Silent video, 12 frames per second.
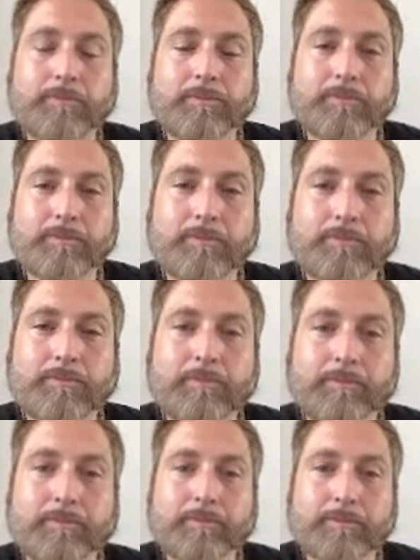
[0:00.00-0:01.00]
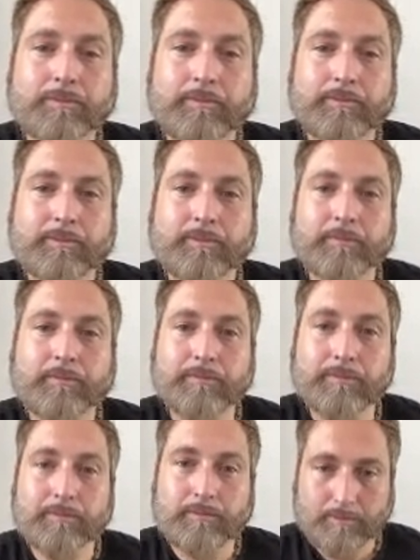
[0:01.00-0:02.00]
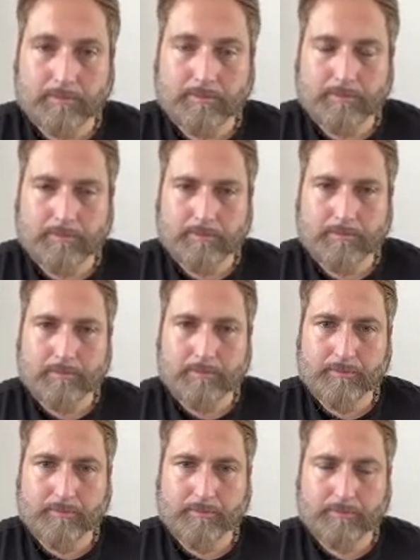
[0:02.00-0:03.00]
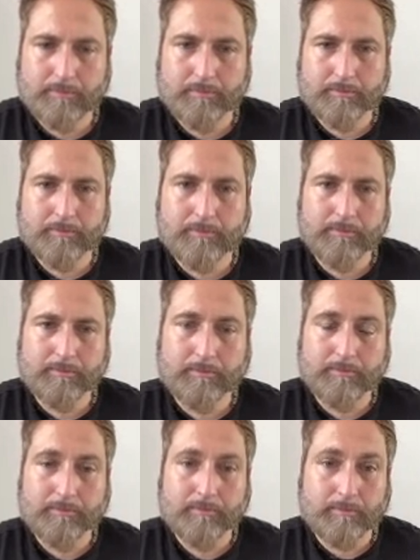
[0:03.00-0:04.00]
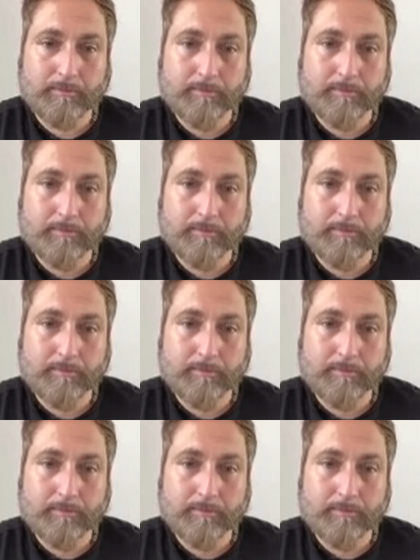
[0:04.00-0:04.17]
(silent)